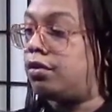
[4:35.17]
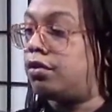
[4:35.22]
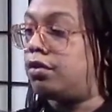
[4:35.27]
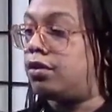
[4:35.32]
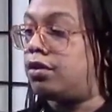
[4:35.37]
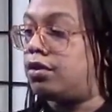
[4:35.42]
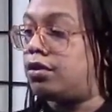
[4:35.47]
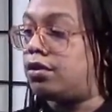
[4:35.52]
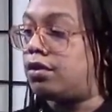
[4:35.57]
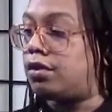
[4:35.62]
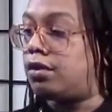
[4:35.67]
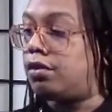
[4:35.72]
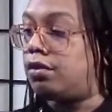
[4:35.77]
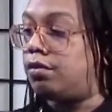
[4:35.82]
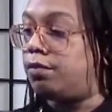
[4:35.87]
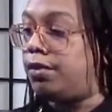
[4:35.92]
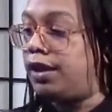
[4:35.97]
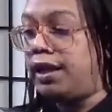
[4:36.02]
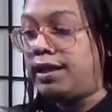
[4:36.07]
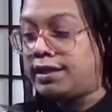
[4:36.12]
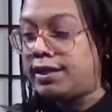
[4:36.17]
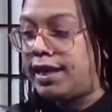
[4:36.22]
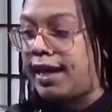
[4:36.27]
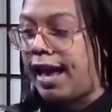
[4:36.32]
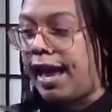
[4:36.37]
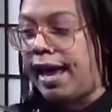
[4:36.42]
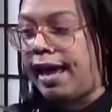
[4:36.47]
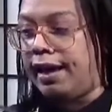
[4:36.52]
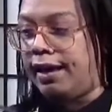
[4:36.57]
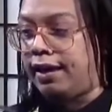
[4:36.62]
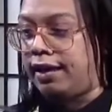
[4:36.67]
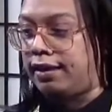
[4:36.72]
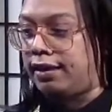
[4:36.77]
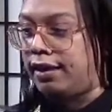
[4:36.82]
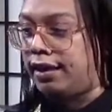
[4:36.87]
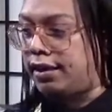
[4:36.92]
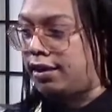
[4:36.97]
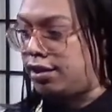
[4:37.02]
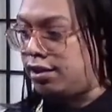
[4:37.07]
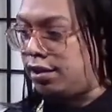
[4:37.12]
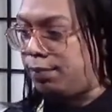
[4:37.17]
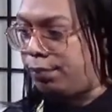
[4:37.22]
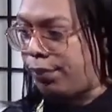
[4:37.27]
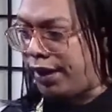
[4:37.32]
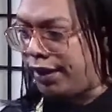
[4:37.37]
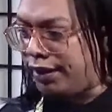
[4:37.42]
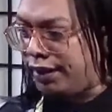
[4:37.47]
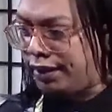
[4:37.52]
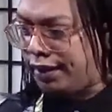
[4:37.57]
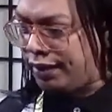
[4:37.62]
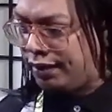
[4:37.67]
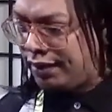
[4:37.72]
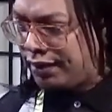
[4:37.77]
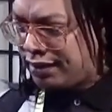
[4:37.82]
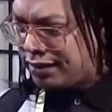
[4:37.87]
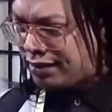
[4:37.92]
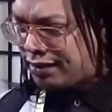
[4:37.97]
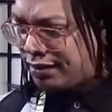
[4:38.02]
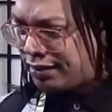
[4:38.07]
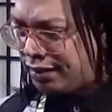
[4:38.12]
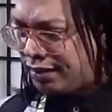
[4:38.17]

This is cute. Beyonce got hella thick. Is she pregnant in this?